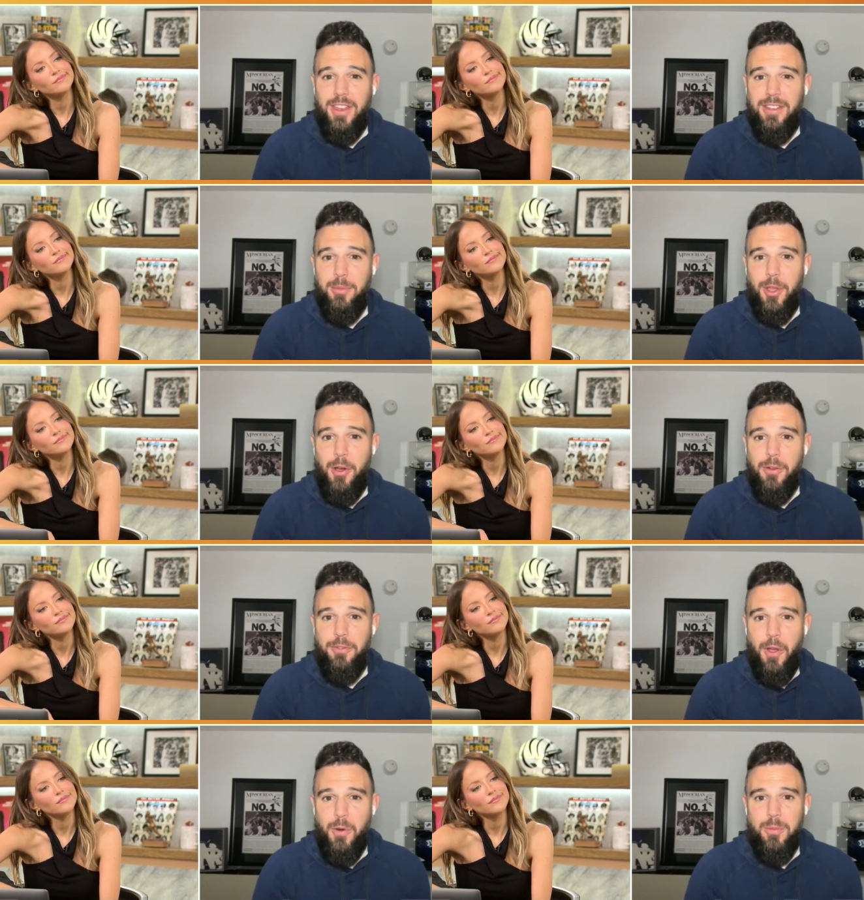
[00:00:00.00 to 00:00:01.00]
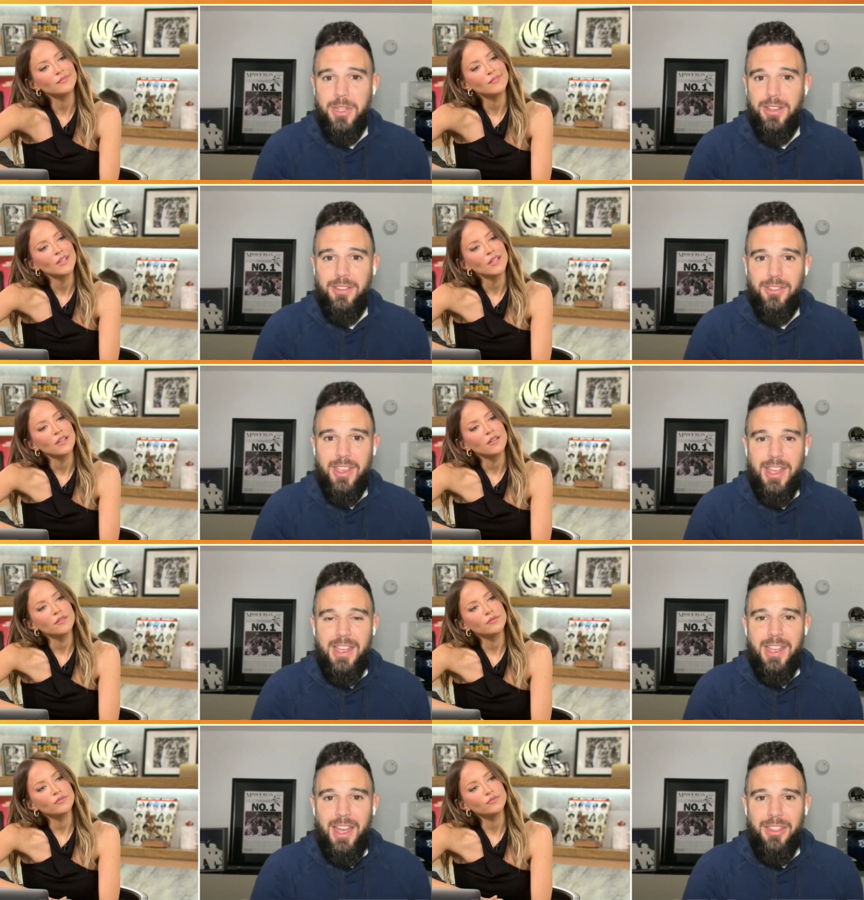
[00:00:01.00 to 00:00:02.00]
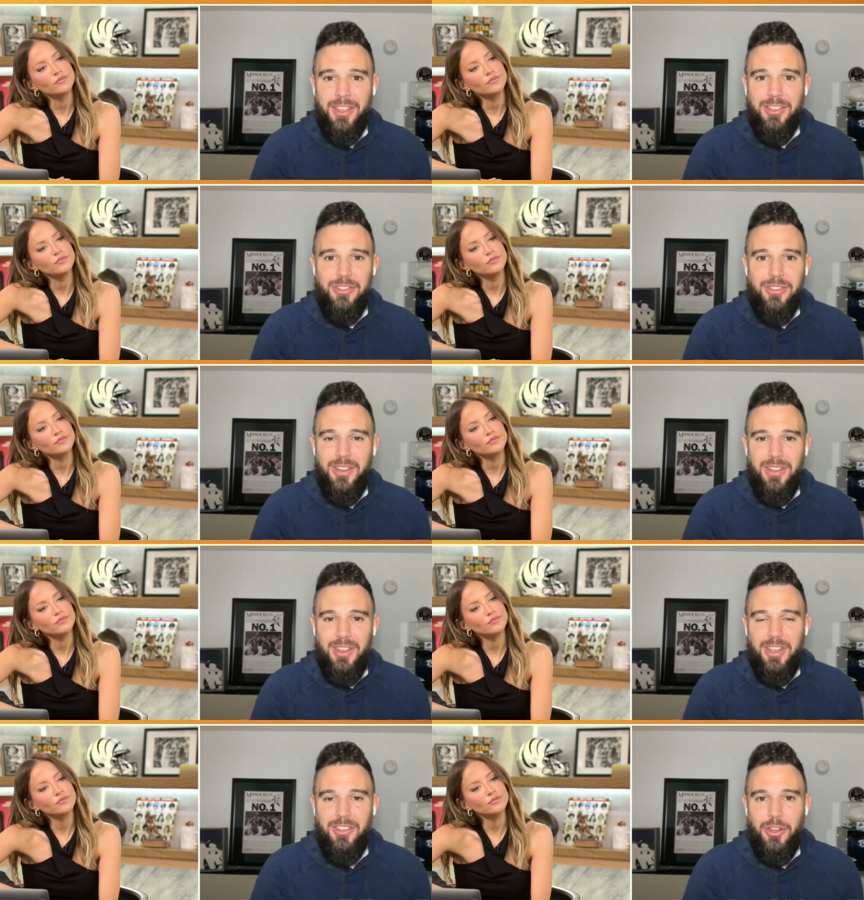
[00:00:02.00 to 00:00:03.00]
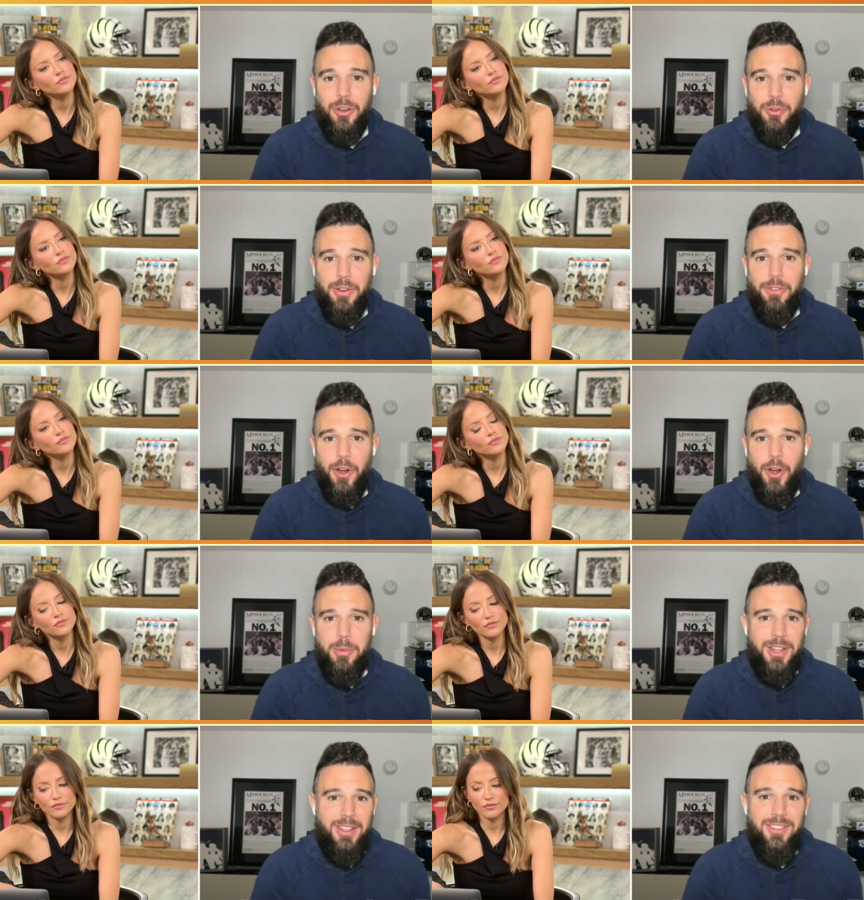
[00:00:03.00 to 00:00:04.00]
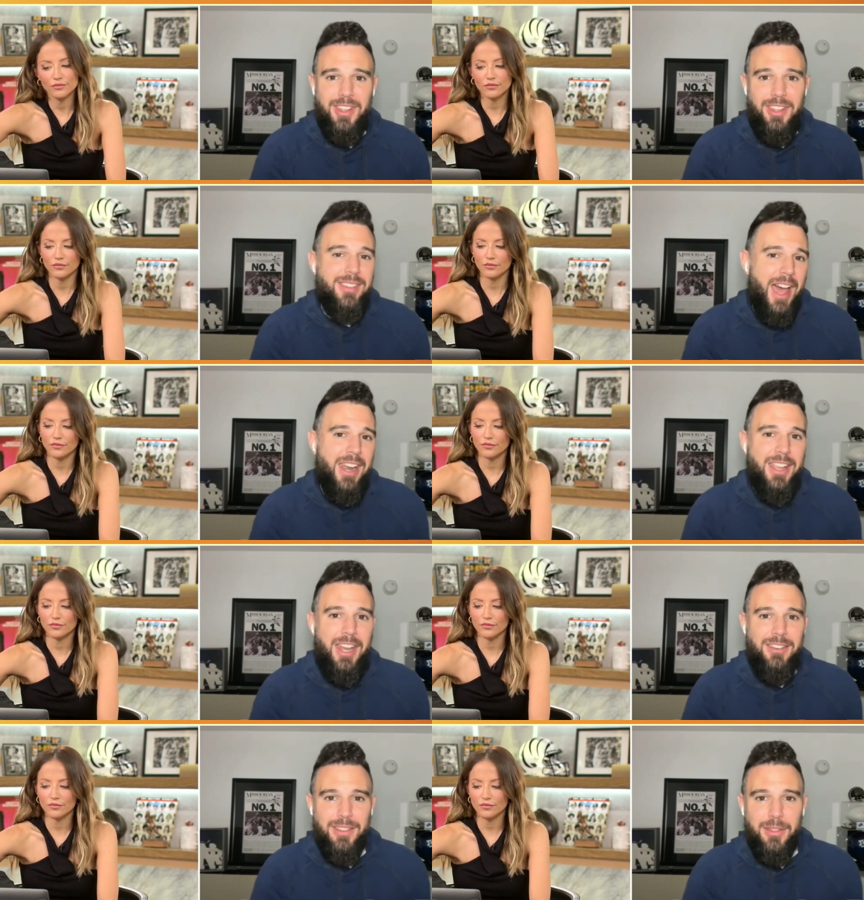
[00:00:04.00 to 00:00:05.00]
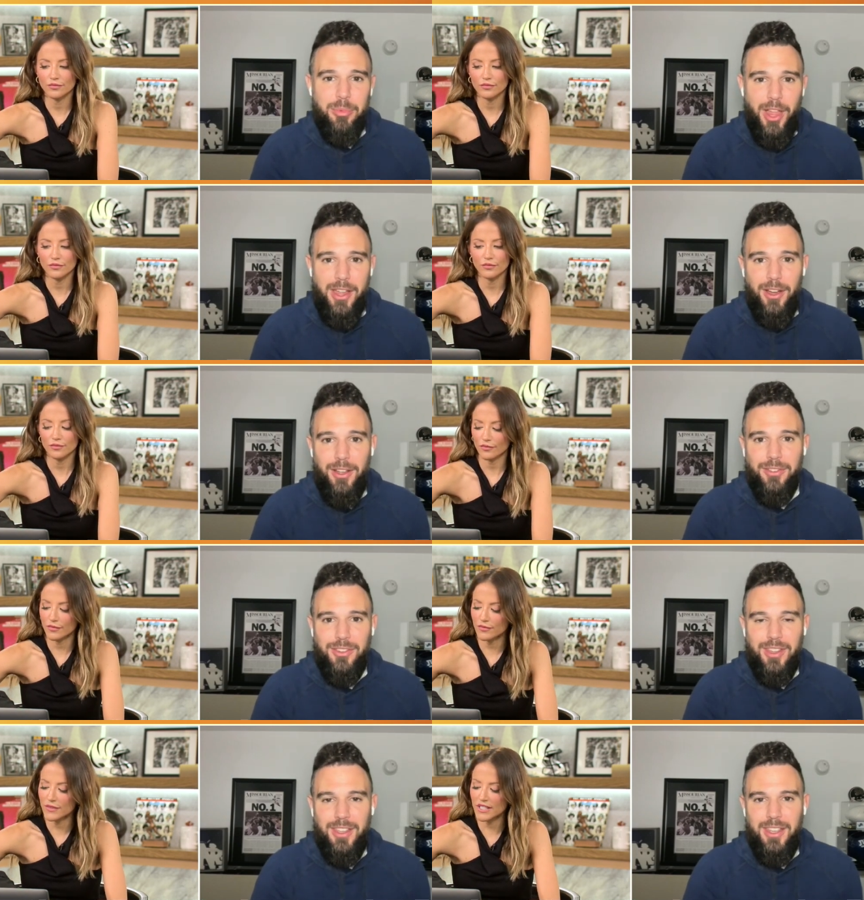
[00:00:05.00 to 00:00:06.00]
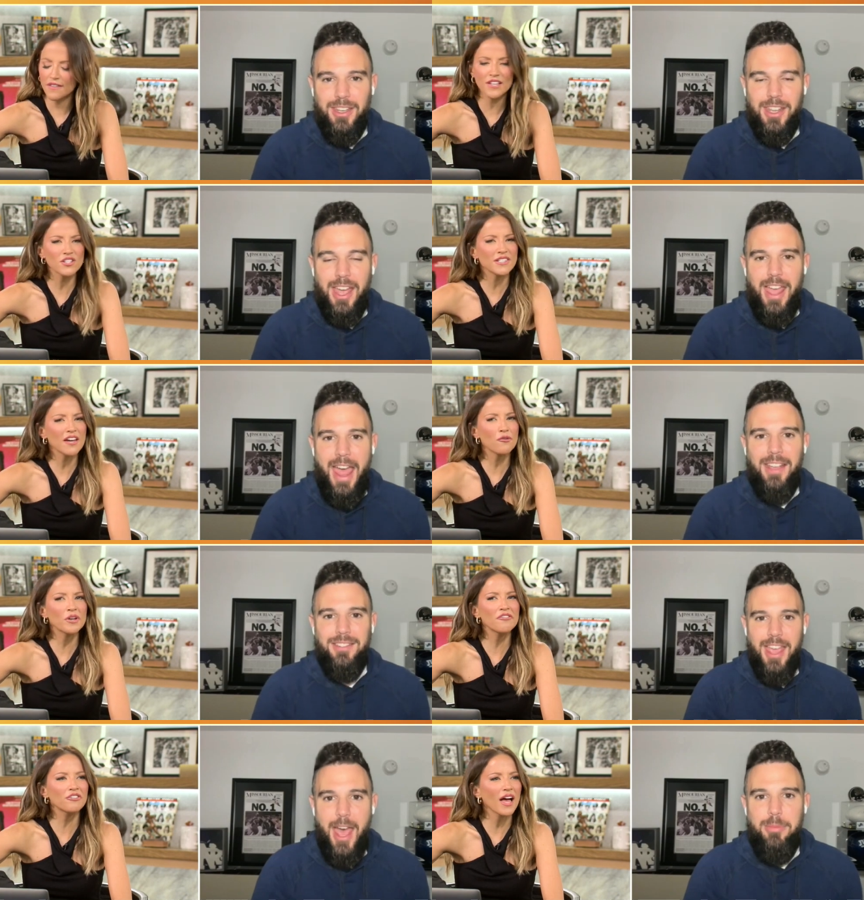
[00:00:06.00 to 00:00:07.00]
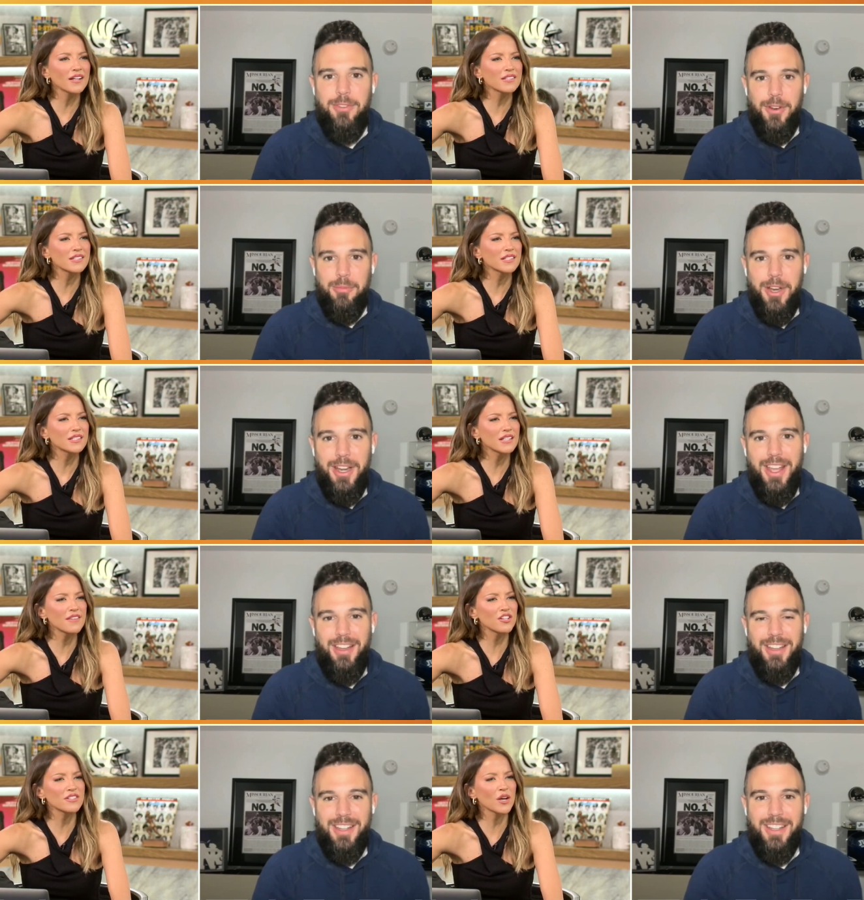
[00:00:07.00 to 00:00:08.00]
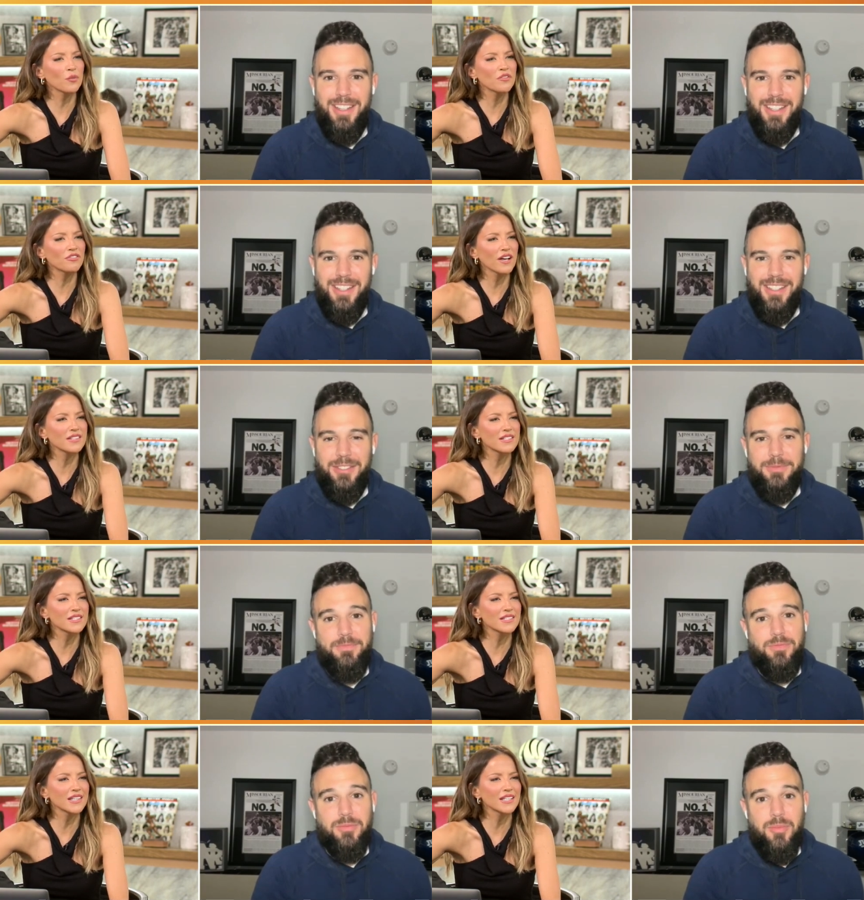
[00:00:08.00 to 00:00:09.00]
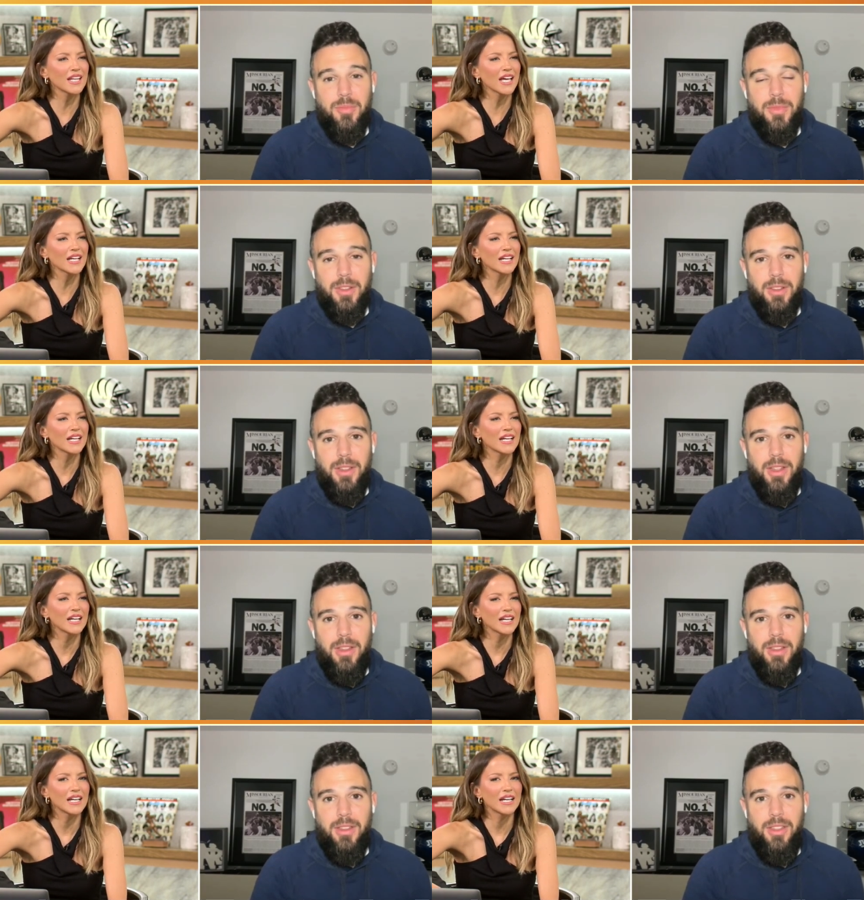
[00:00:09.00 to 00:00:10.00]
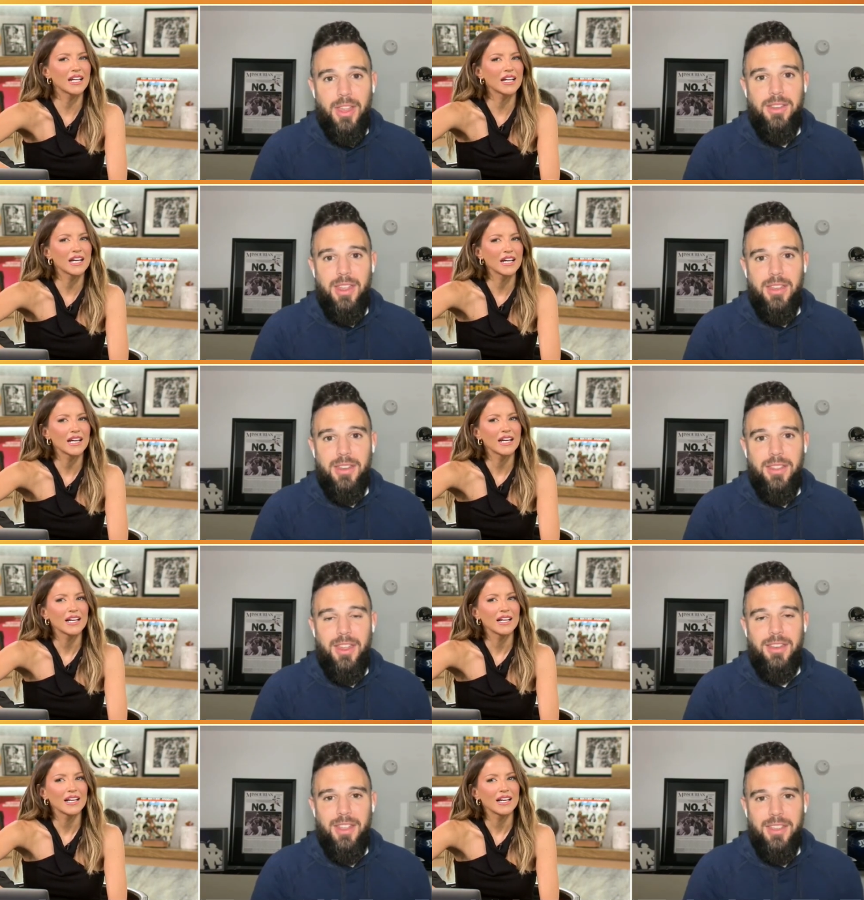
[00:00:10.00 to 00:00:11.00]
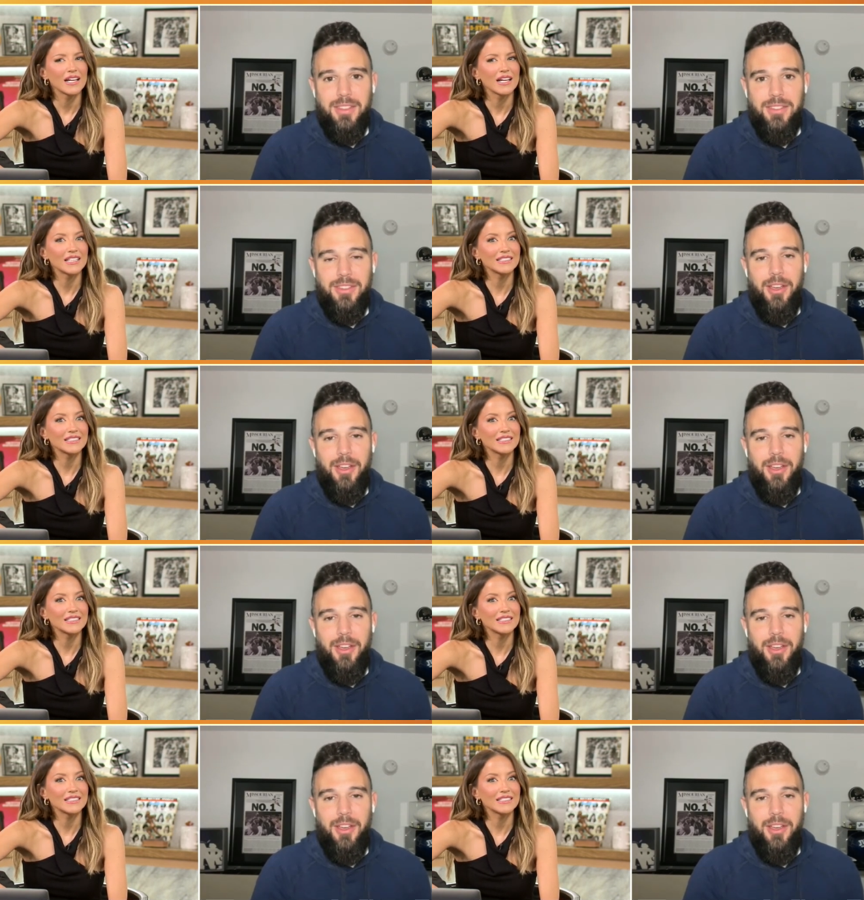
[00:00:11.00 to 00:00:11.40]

Speaker 1: for that team going forward, because I think in year three for Herbert, he's got to get into the playoffs.
Speaker 2: It kind of has to happen for him. Didn't they just get reflexed into Sunday night?
Speaker 1: They did. They did.